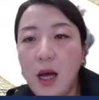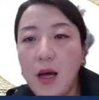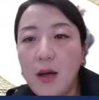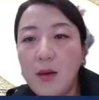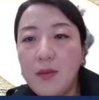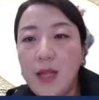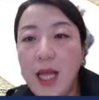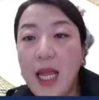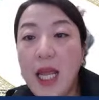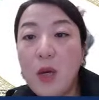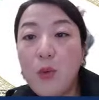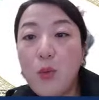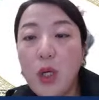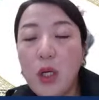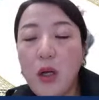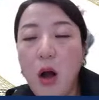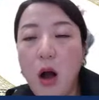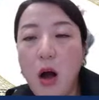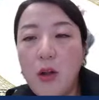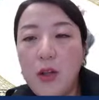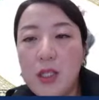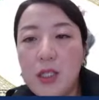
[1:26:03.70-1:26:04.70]
they can
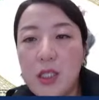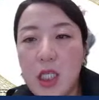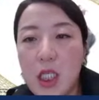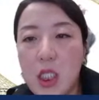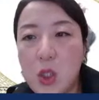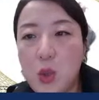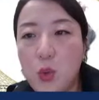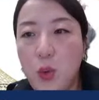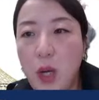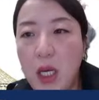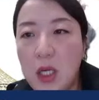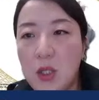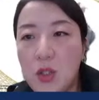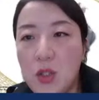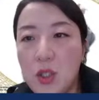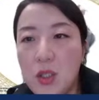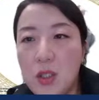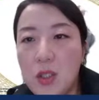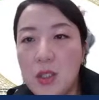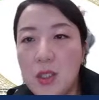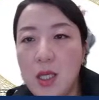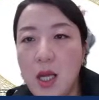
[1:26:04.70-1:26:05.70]
recall the
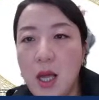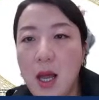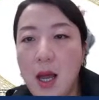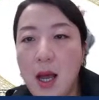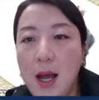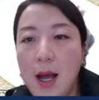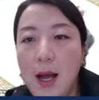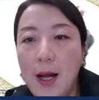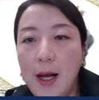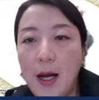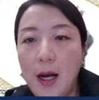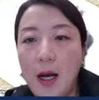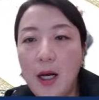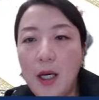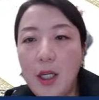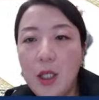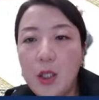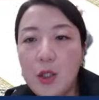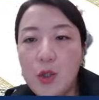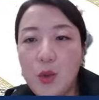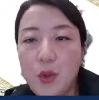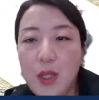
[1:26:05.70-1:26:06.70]
situations
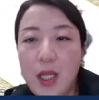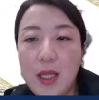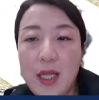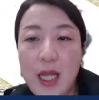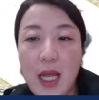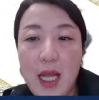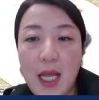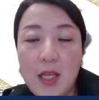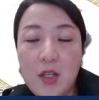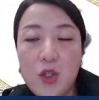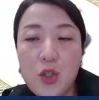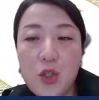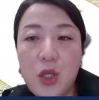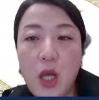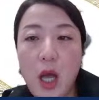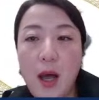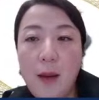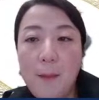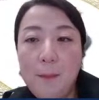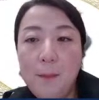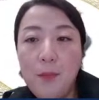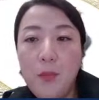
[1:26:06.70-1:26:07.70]
so that they can
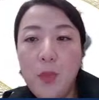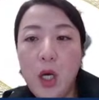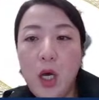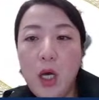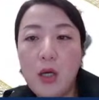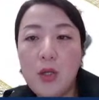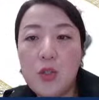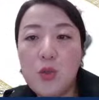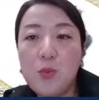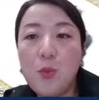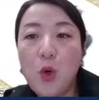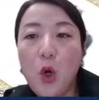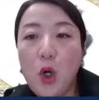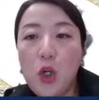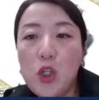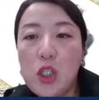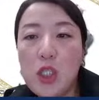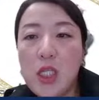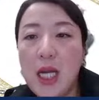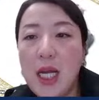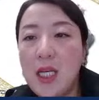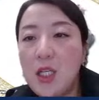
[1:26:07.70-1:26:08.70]

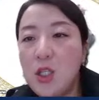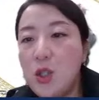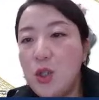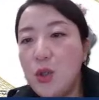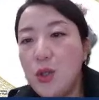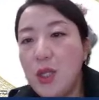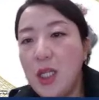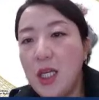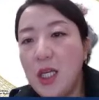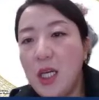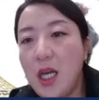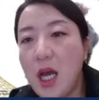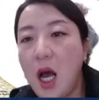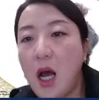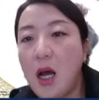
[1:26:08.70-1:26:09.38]
submerged into the